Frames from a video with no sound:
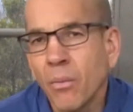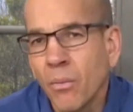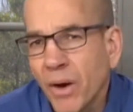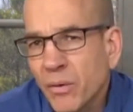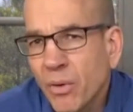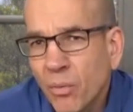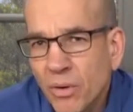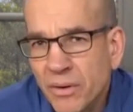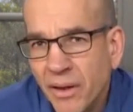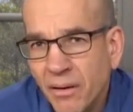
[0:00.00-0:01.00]
why do you want to
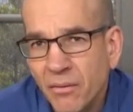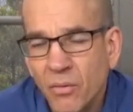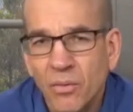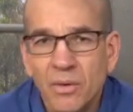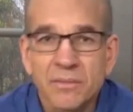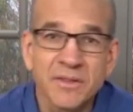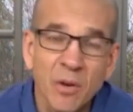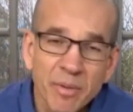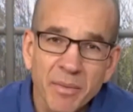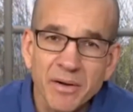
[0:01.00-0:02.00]
work there? Or
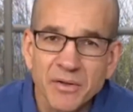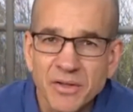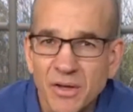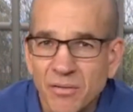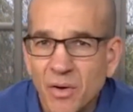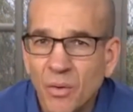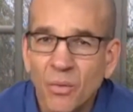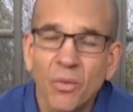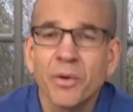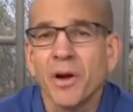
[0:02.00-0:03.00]
tell me about yourself.
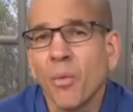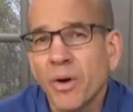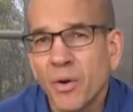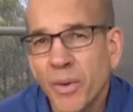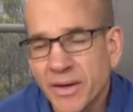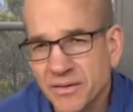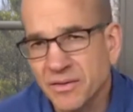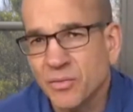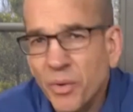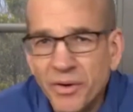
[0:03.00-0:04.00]
Or, what are your
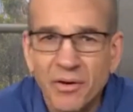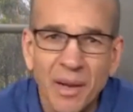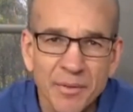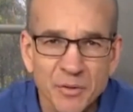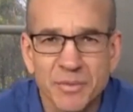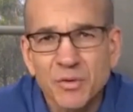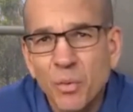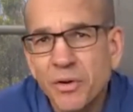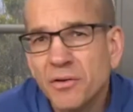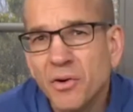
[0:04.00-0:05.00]
weaknesses? What are your accomplishments?
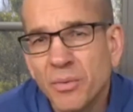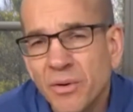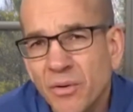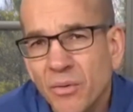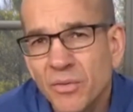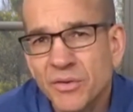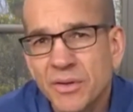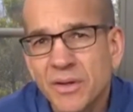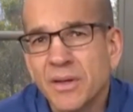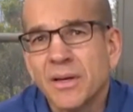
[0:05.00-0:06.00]
What are your career goals?
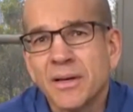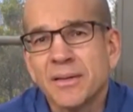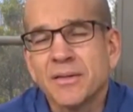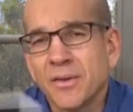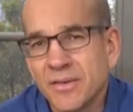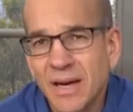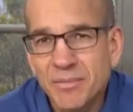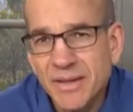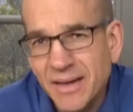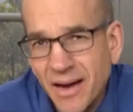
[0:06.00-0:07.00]
This little
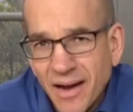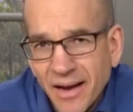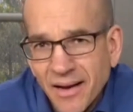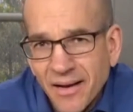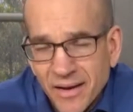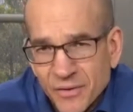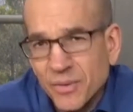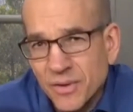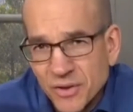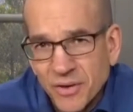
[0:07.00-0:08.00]
top 10 guide is
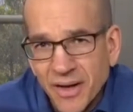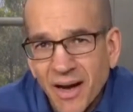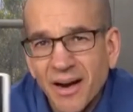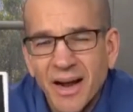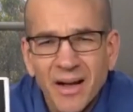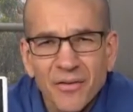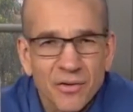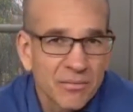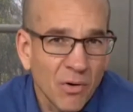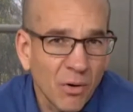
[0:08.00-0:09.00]
going to show you how to
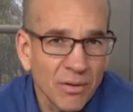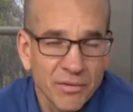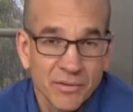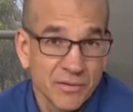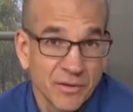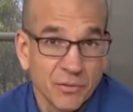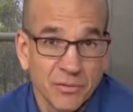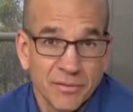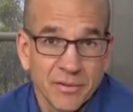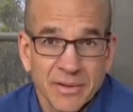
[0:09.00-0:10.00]
answer all of those and do
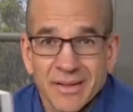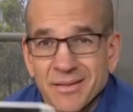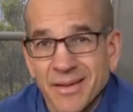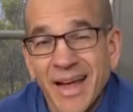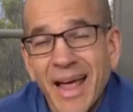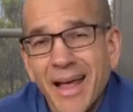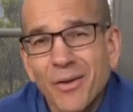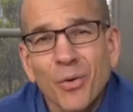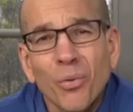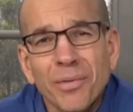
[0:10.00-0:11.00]
it very easily. And
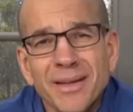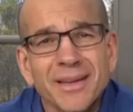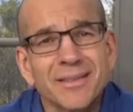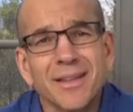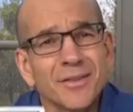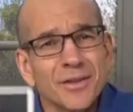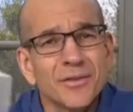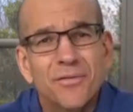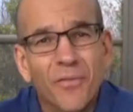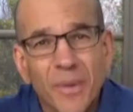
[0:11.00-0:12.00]
the cool thing is this
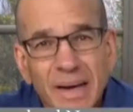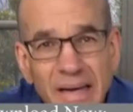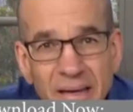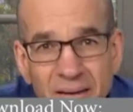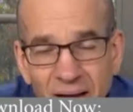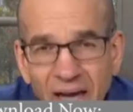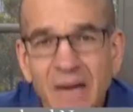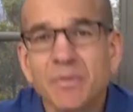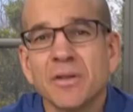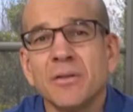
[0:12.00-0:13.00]
is free,
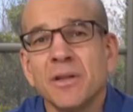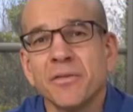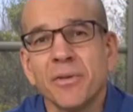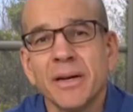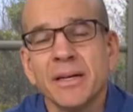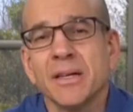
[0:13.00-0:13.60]
absolutely free,